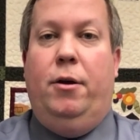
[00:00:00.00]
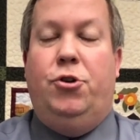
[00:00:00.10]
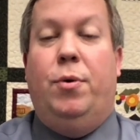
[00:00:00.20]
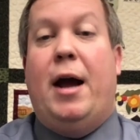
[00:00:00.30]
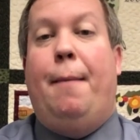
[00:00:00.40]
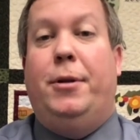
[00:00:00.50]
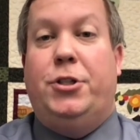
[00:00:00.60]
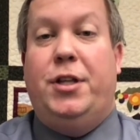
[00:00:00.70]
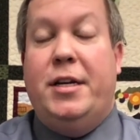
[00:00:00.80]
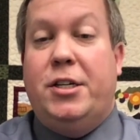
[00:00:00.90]
To accomplish
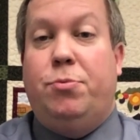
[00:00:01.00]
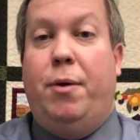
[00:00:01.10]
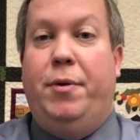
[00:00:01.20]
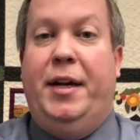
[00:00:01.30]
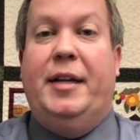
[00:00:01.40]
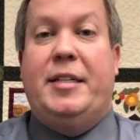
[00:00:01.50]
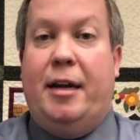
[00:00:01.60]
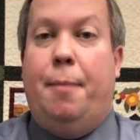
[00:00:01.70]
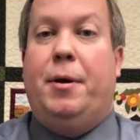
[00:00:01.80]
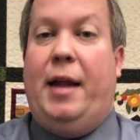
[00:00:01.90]
this, we would need to
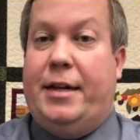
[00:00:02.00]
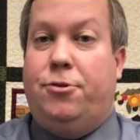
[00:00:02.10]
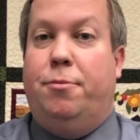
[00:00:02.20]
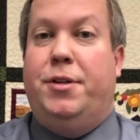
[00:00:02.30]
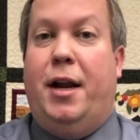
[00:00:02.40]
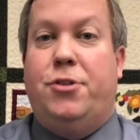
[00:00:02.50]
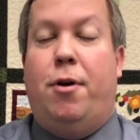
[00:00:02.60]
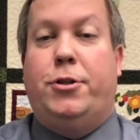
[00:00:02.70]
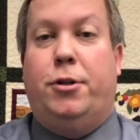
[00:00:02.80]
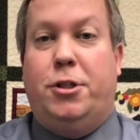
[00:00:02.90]
set up classrooms and
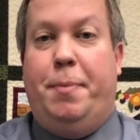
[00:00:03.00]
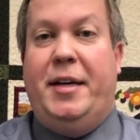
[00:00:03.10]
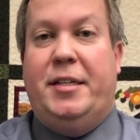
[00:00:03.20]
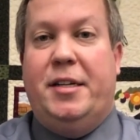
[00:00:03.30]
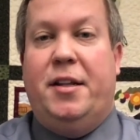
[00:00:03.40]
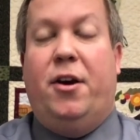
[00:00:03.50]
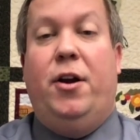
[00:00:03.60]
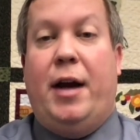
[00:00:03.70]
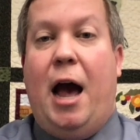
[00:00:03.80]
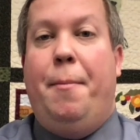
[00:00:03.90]
instructional spaces that could
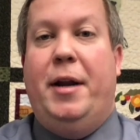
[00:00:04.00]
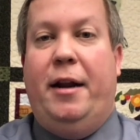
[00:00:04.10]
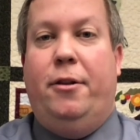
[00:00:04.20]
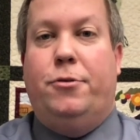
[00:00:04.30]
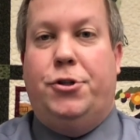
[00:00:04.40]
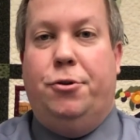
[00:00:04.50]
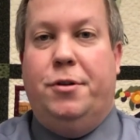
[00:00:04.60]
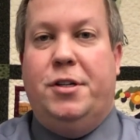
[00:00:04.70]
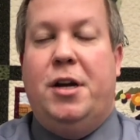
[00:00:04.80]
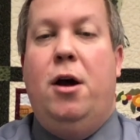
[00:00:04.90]
accommodate those
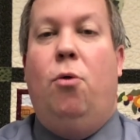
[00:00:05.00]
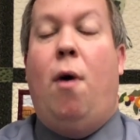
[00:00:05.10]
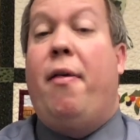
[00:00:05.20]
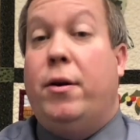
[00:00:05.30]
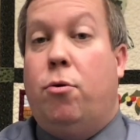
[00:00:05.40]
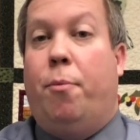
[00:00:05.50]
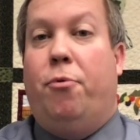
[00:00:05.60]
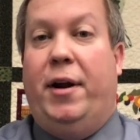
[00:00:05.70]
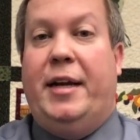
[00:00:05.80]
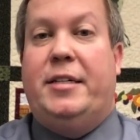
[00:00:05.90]
students while
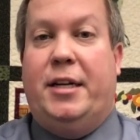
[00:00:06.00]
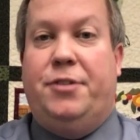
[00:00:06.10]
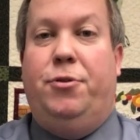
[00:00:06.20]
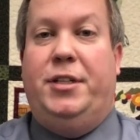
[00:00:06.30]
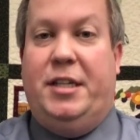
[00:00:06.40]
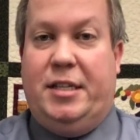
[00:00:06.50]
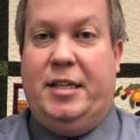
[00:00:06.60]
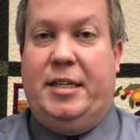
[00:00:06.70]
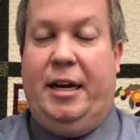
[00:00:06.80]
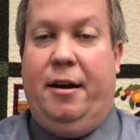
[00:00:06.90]
incorporating six foot
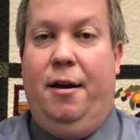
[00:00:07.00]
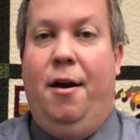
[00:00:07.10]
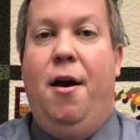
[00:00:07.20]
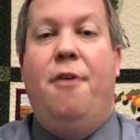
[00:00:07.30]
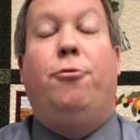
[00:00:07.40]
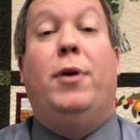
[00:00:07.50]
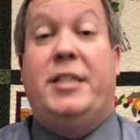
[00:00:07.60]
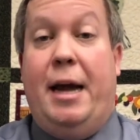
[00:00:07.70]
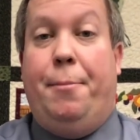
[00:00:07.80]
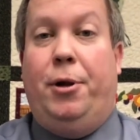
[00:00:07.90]
distancing. For
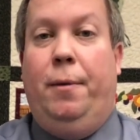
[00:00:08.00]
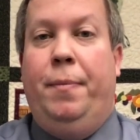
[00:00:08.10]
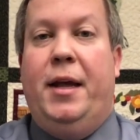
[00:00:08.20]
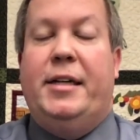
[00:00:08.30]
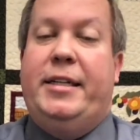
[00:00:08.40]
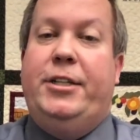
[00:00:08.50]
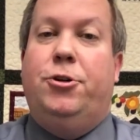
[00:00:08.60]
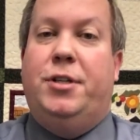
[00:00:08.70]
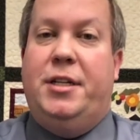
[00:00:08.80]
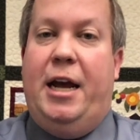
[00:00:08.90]
example, a teacher
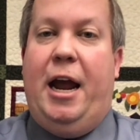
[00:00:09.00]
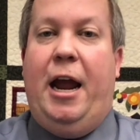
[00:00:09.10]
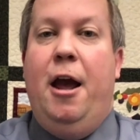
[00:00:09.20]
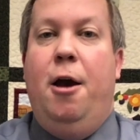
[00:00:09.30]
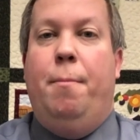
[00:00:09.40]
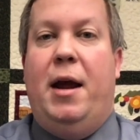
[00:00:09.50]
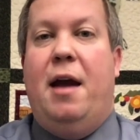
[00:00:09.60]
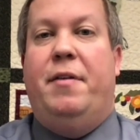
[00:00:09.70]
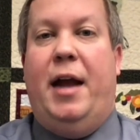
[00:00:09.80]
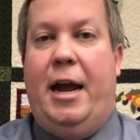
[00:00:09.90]
today may
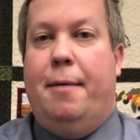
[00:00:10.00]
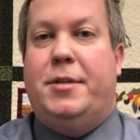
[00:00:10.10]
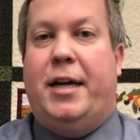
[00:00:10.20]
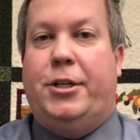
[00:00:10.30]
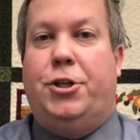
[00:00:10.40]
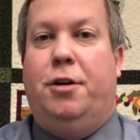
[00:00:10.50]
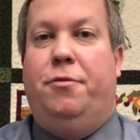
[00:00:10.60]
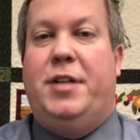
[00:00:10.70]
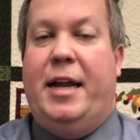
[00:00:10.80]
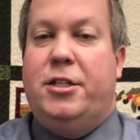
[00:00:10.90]
have an AM section
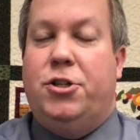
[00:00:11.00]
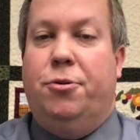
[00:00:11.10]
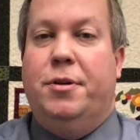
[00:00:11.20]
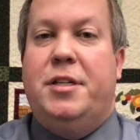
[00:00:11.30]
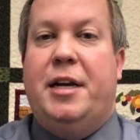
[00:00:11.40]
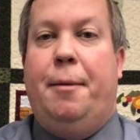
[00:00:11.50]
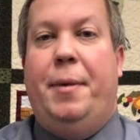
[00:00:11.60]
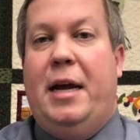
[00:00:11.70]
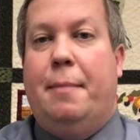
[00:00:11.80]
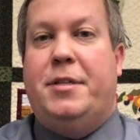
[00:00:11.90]
of 10 students and a
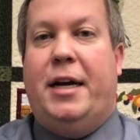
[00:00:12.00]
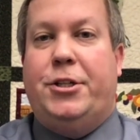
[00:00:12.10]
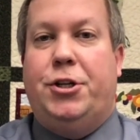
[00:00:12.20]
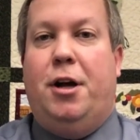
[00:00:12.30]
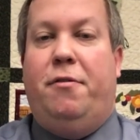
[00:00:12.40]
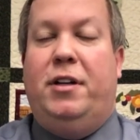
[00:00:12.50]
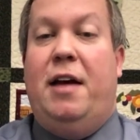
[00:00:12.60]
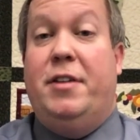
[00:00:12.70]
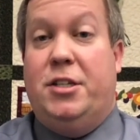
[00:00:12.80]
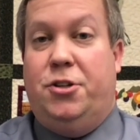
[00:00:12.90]
PM section of
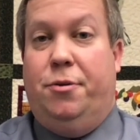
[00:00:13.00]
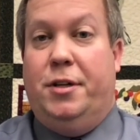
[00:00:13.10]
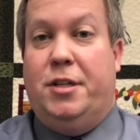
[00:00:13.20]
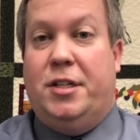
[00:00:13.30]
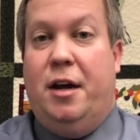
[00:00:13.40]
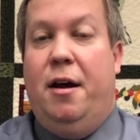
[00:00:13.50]
11 students.